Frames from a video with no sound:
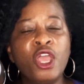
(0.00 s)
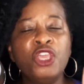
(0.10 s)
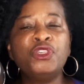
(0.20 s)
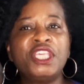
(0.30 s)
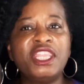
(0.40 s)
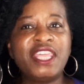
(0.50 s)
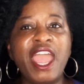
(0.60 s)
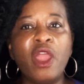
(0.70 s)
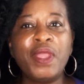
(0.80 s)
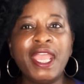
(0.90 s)
You see,
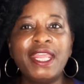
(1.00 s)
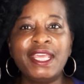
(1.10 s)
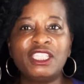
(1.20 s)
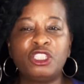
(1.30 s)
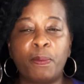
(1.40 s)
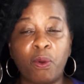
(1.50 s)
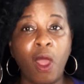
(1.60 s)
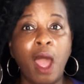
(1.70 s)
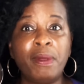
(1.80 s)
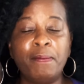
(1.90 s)
therein is the
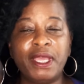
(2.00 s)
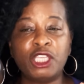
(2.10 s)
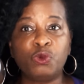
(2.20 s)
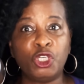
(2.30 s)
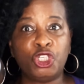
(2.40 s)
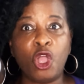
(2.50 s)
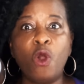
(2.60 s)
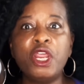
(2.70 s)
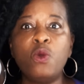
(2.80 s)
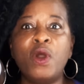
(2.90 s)
problem, because what
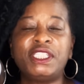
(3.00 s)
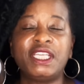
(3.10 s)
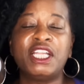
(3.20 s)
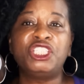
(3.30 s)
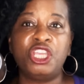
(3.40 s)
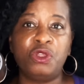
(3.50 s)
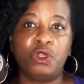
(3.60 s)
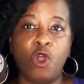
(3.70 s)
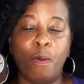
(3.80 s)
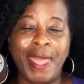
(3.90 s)
Jody wants to continue to
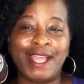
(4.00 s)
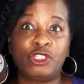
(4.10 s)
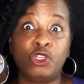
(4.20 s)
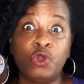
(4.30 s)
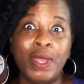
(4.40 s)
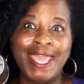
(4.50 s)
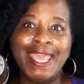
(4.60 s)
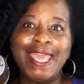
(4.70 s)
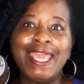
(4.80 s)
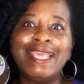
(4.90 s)
go back to
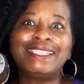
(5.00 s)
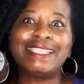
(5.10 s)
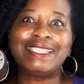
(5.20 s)
is the